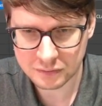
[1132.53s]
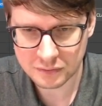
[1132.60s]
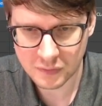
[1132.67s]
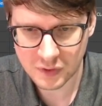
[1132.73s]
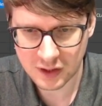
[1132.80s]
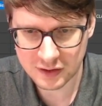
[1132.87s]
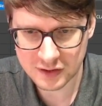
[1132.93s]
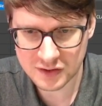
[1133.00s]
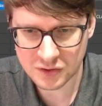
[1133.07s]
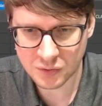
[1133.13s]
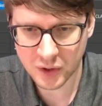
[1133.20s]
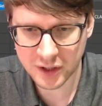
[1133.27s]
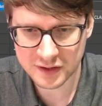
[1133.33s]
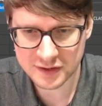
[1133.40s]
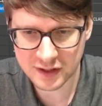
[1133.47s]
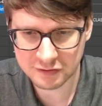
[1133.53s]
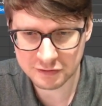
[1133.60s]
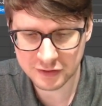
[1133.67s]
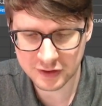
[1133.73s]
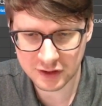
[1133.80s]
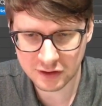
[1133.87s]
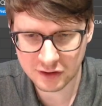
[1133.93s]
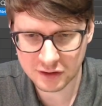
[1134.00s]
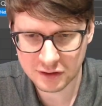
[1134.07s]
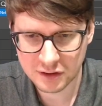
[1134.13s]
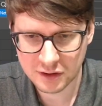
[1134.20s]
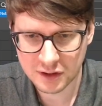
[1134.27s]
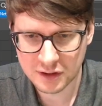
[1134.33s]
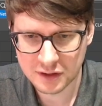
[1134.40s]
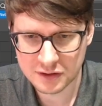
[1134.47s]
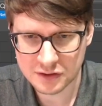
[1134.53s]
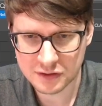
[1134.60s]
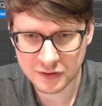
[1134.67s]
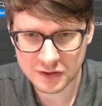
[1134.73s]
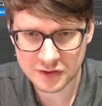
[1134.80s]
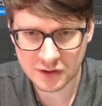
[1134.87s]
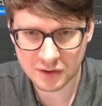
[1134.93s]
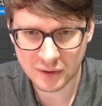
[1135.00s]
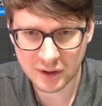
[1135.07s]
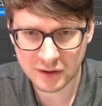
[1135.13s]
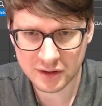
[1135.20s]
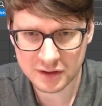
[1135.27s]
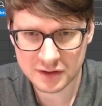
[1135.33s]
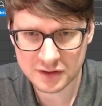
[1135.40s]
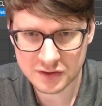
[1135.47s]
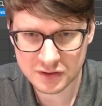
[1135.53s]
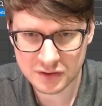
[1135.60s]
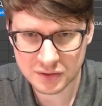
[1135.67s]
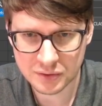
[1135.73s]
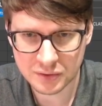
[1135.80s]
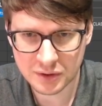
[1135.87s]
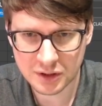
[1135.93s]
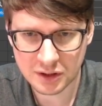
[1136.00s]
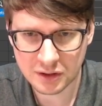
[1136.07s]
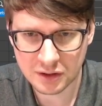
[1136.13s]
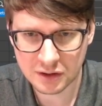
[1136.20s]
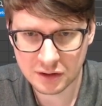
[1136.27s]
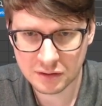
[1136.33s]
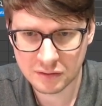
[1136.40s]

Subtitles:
This is quite a tight fit here, so if I start routing this to here,